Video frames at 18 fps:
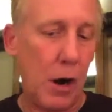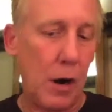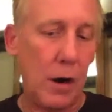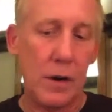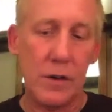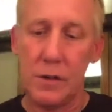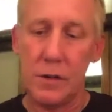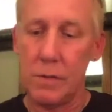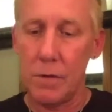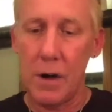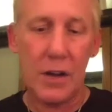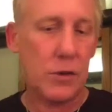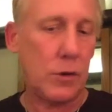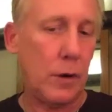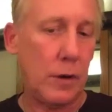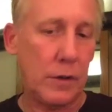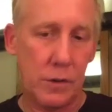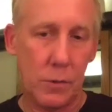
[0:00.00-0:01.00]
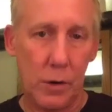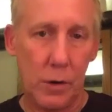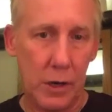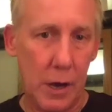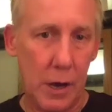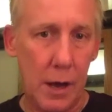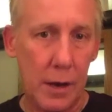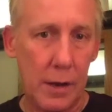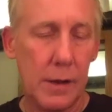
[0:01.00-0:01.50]
bars and restaurants
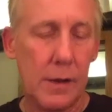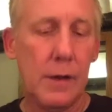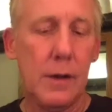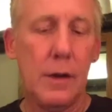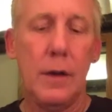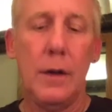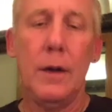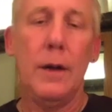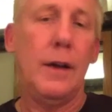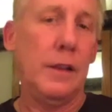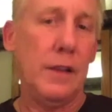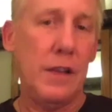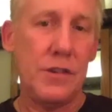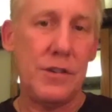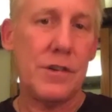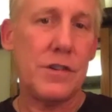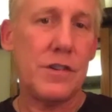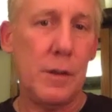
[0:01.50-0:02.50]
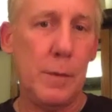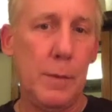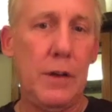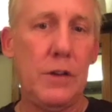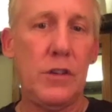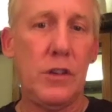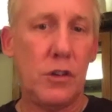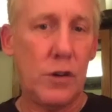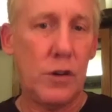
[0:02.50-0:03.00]
and whatnot, listens
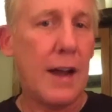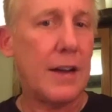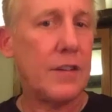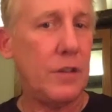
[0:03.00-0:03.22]
to the music,